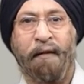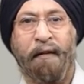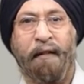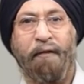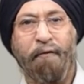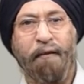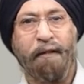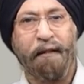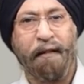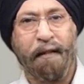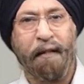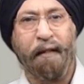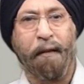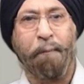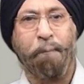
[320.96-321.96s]
even
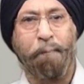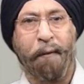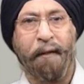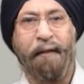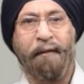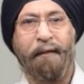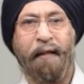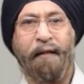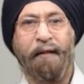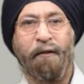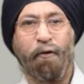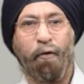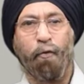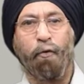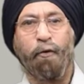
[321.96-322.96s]
thinner, paint
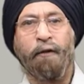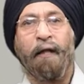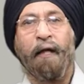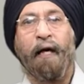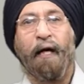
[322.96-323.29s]
and glues